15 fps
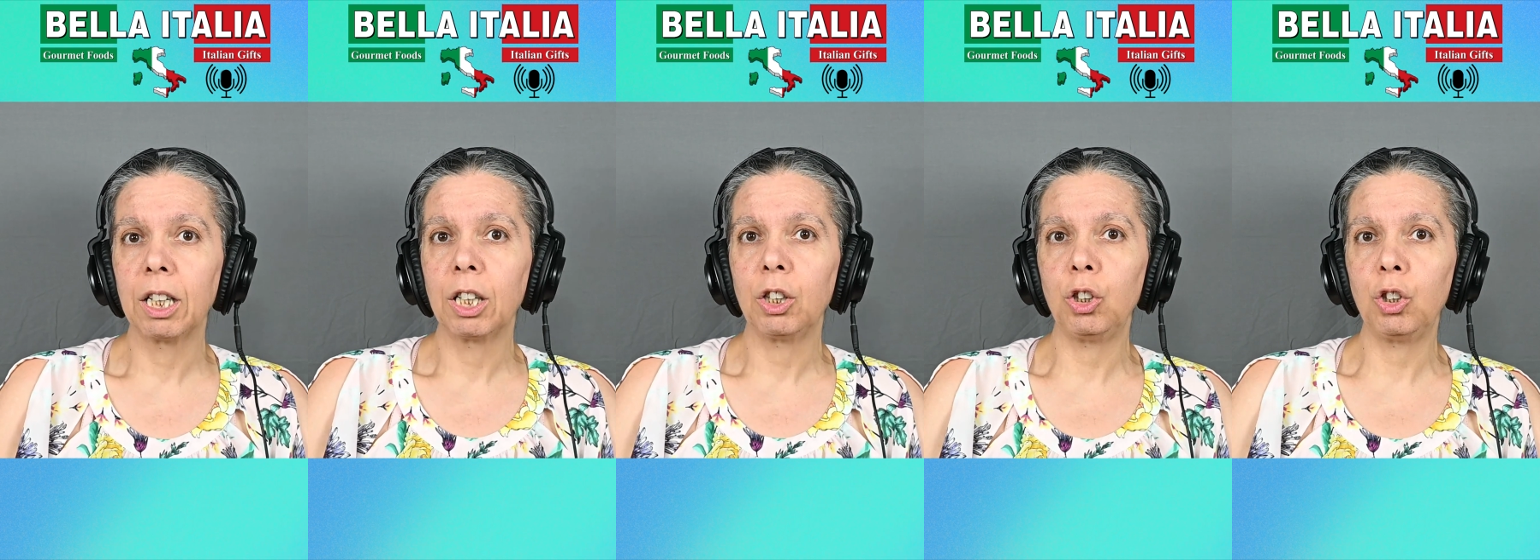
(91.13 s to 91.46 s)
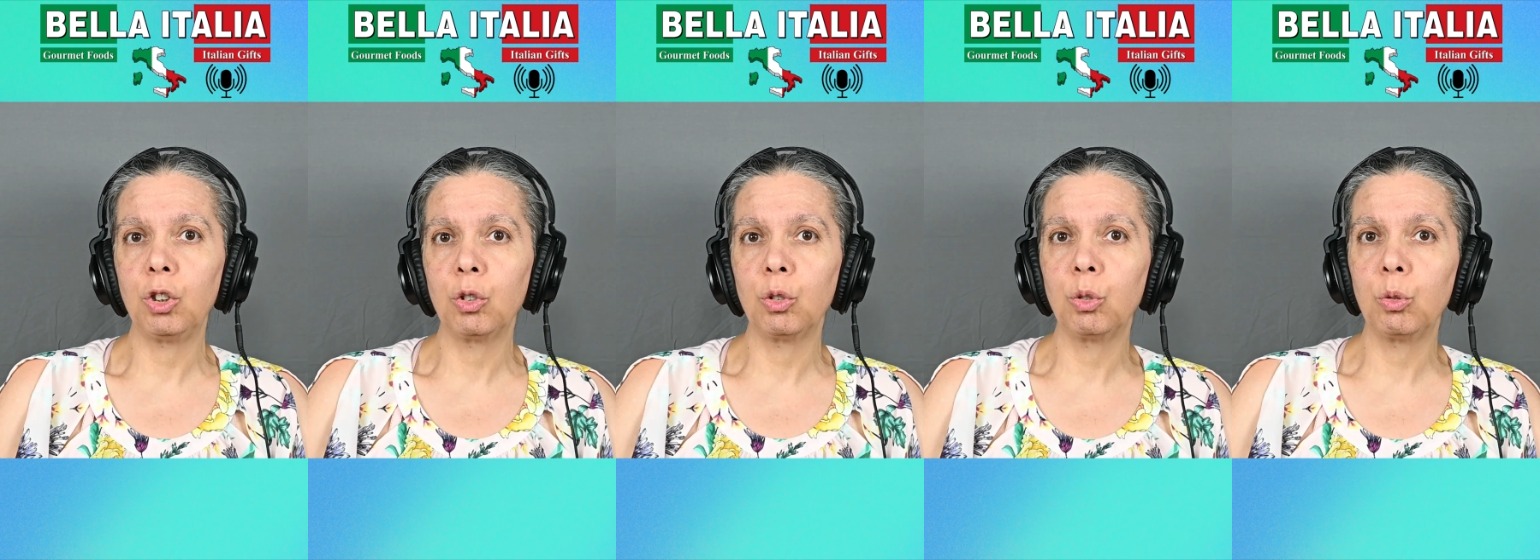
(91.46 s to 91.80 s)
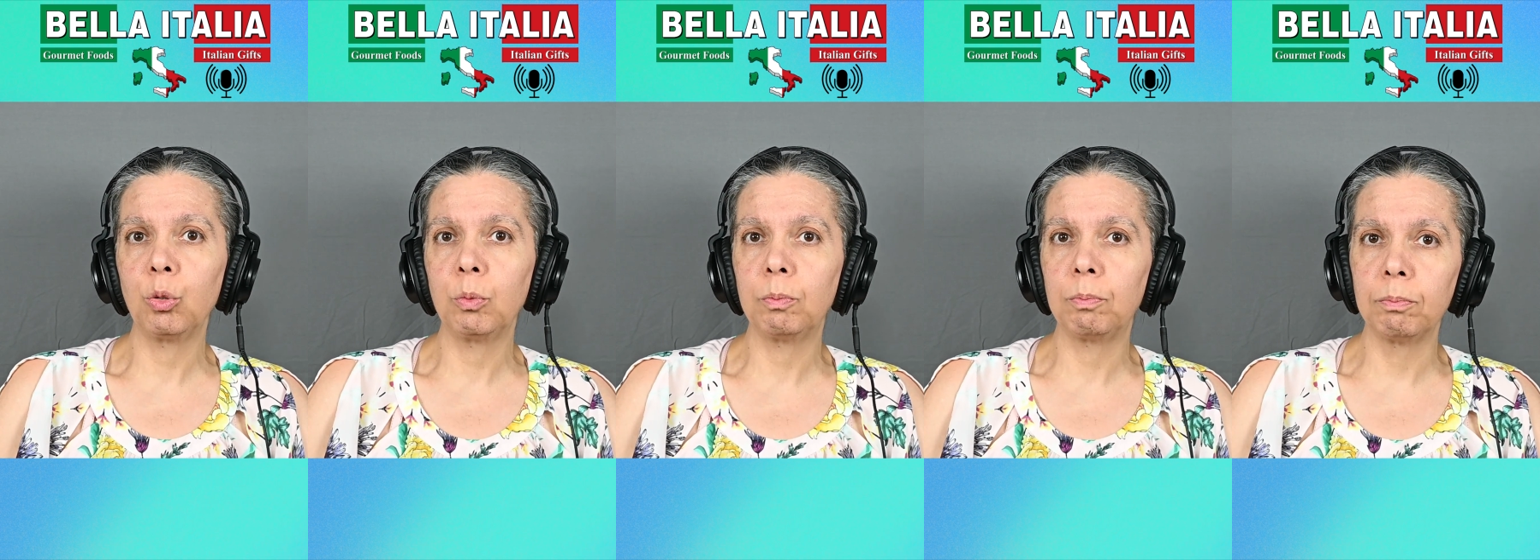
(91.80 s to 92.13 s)

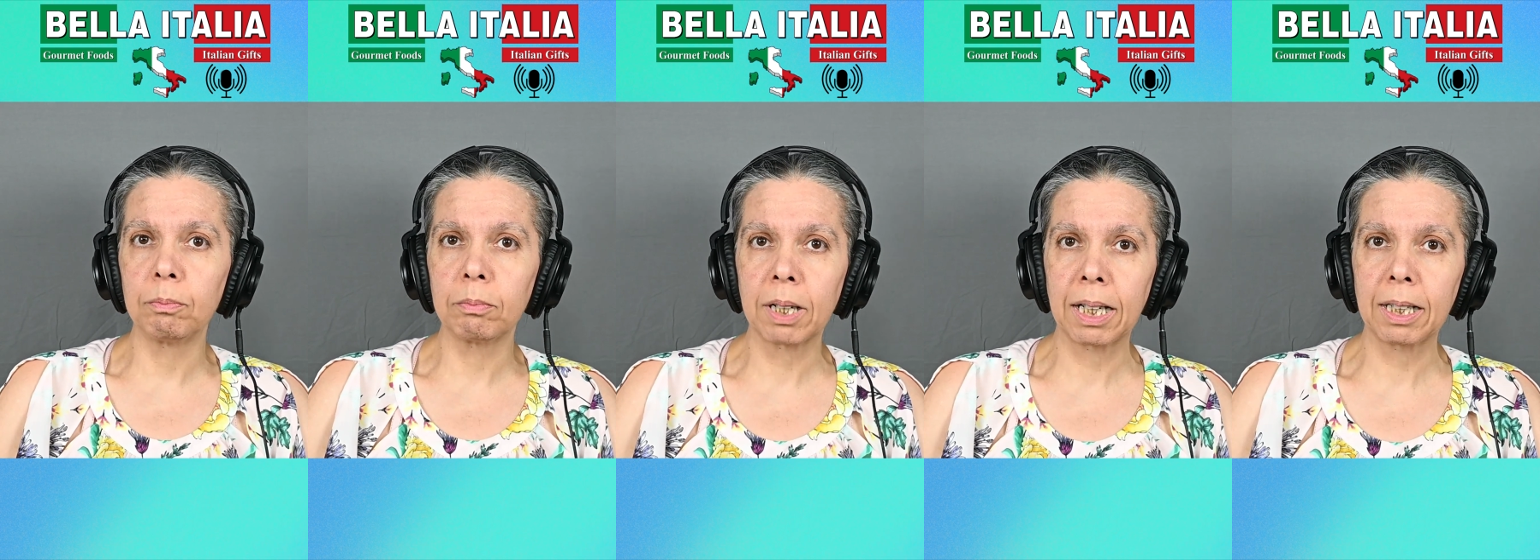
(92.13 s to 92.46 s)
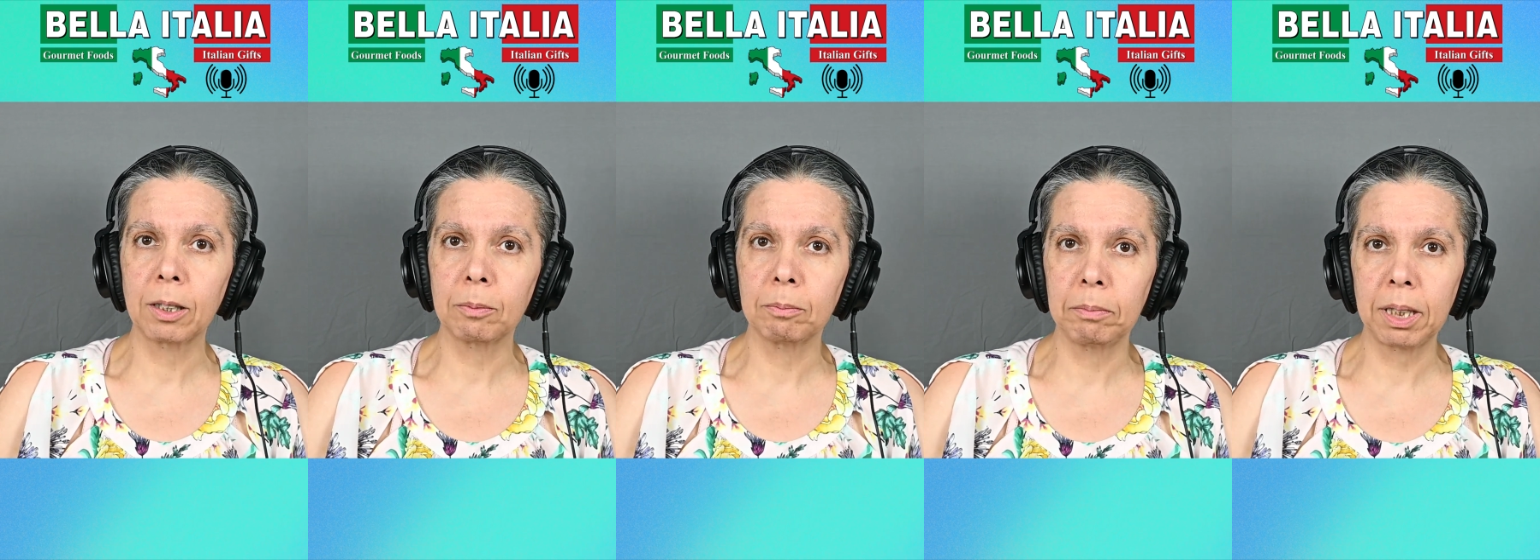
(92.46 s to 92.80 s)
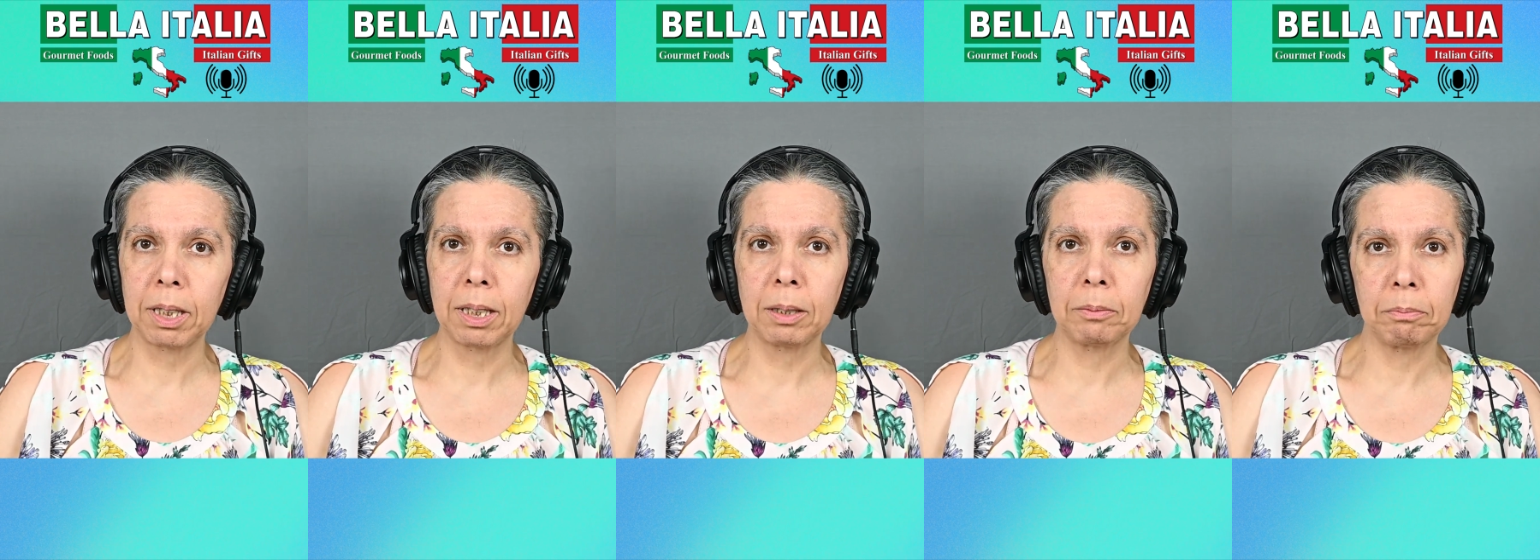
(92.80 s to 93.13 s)
you might
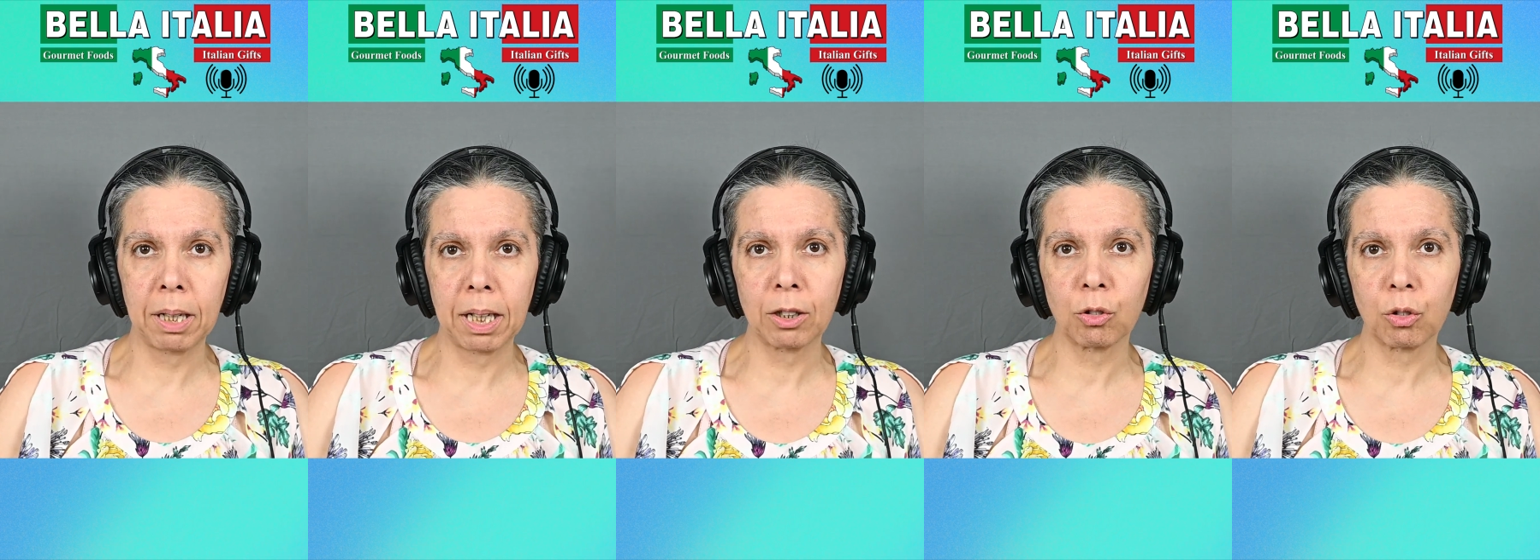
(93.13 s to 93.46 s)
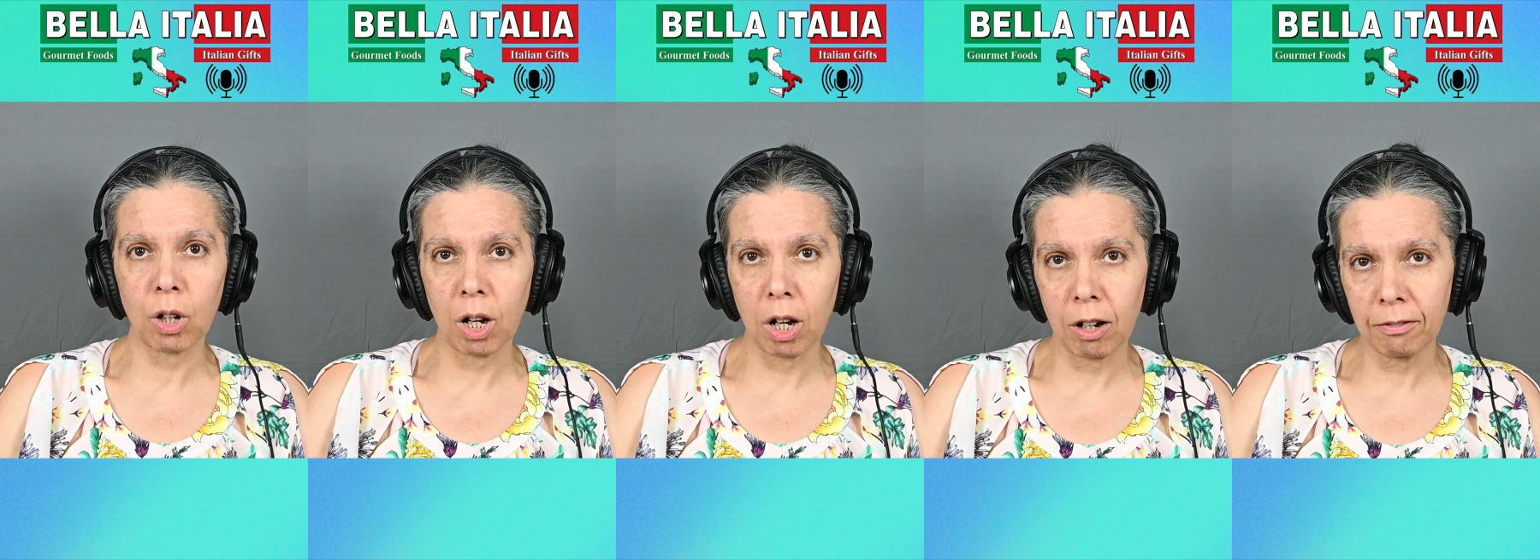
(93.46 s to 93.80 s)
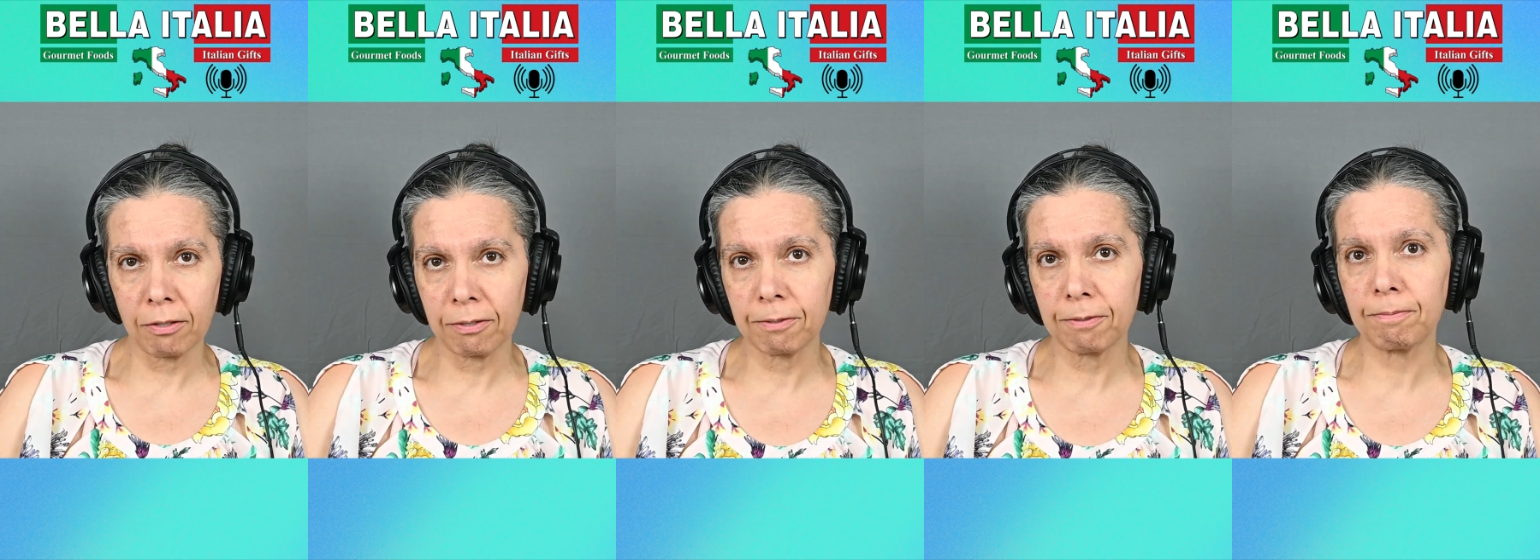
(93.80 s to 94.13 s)
be better
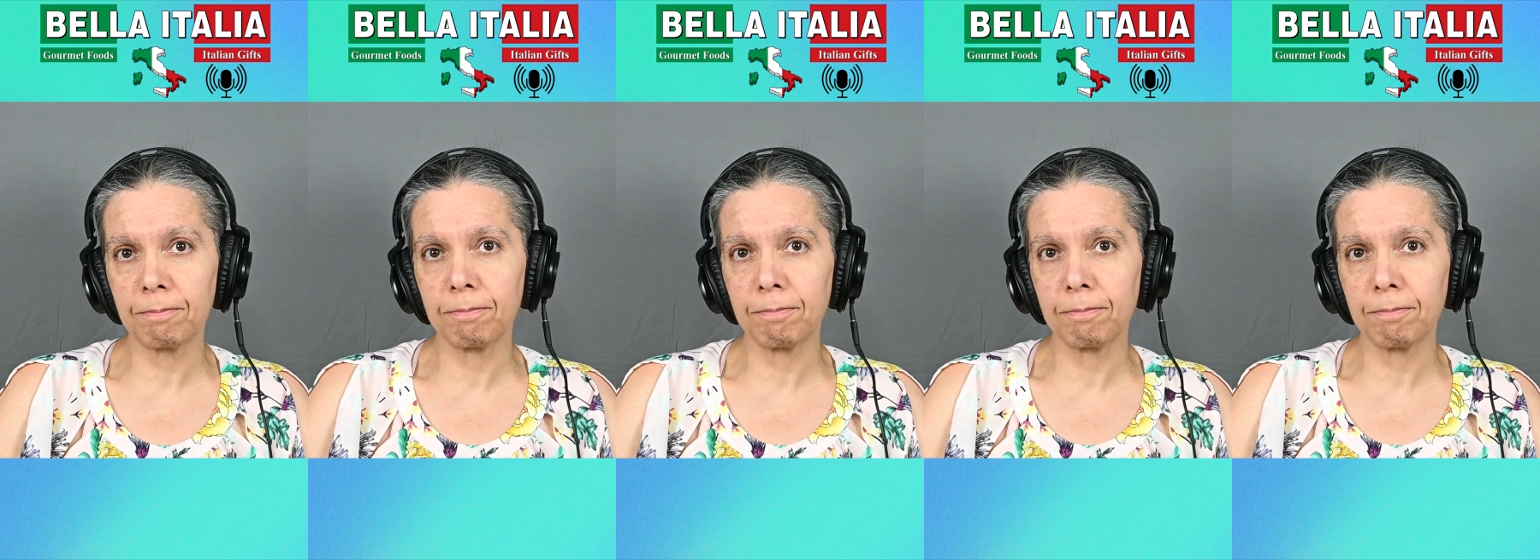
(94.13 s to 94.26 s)
off